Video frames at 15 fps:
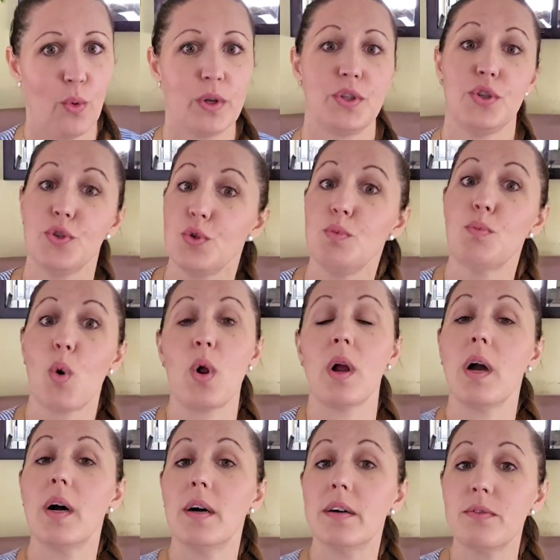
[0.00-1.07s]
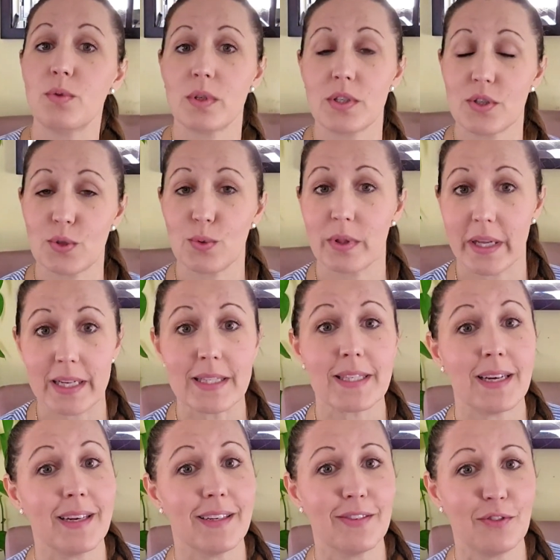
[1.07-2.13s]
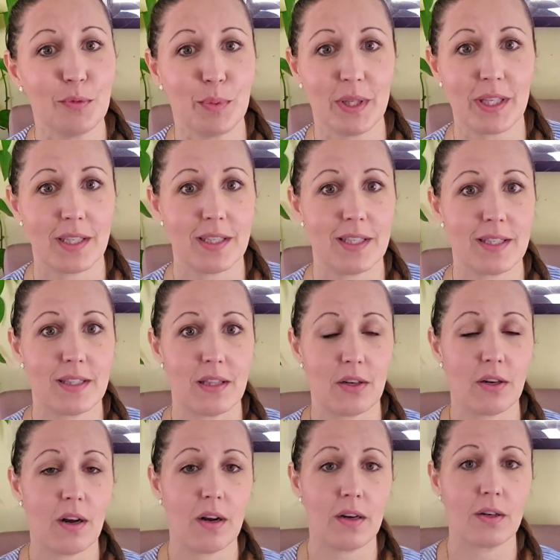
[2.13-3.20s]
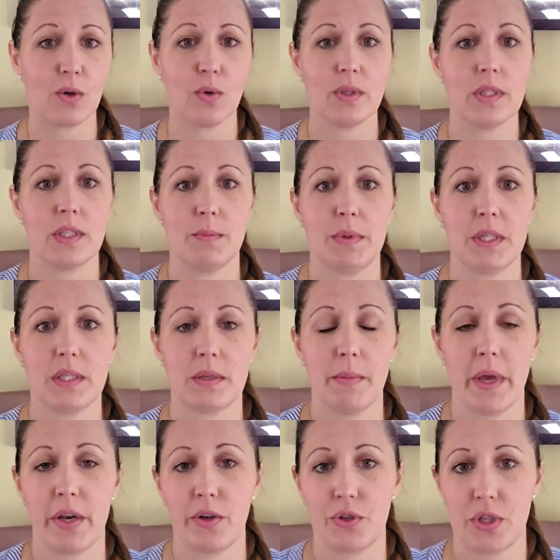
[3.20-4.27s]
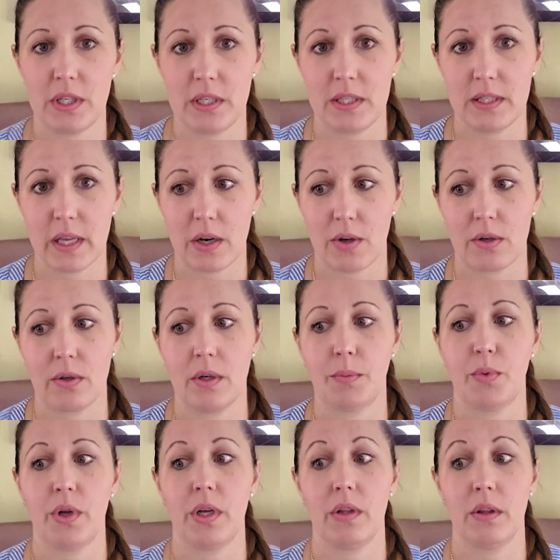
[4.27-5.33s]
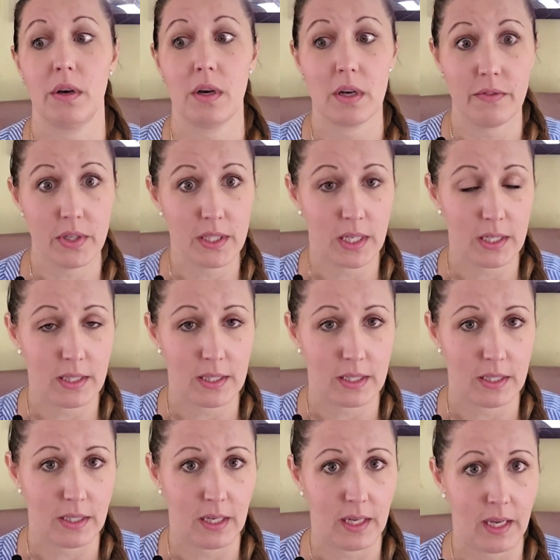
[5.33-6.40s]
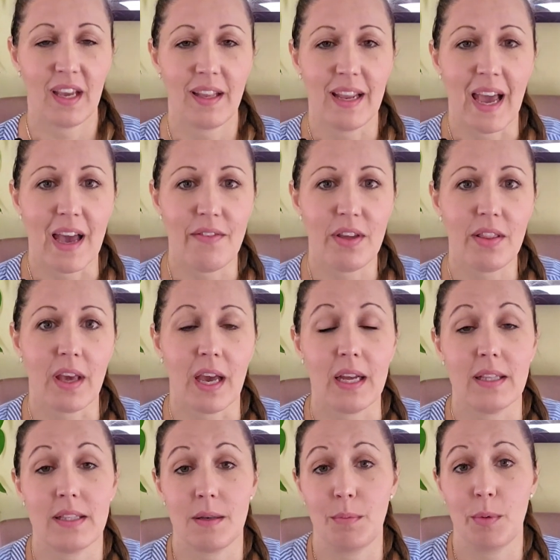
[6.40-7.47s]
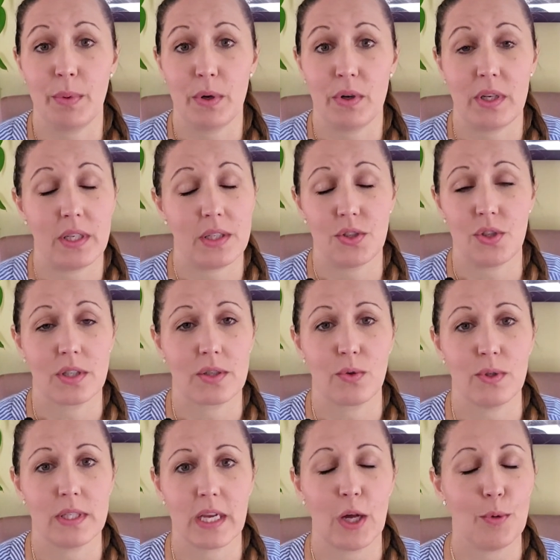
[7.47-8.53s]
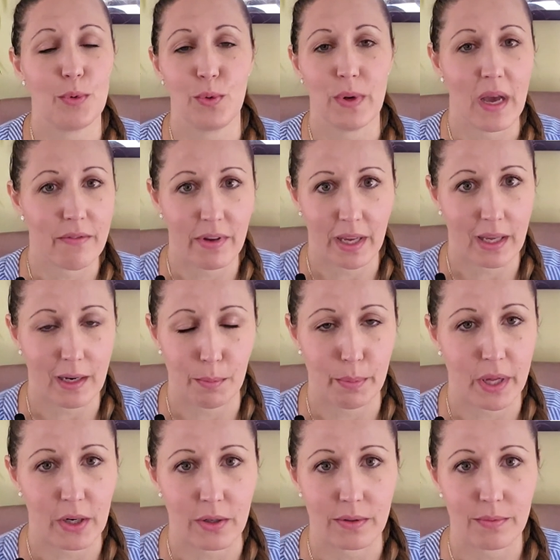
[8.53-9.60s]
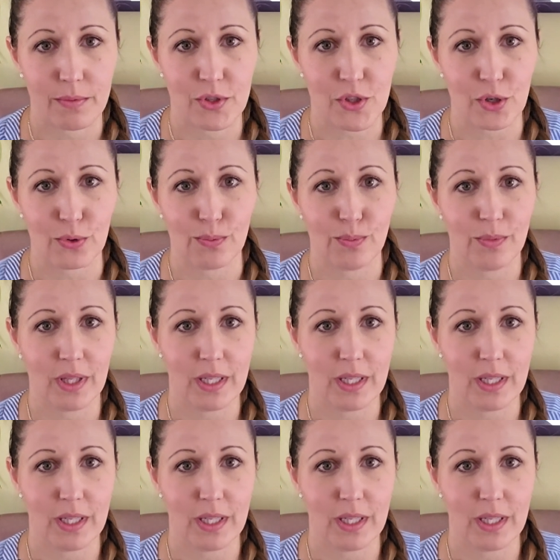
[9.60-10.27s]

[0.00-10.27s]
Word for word: what to do more of, what to do less of, because there are going to be some energies that are going to bring a lot of intensity. And having the heads up about it is just going to help you navigate it better. So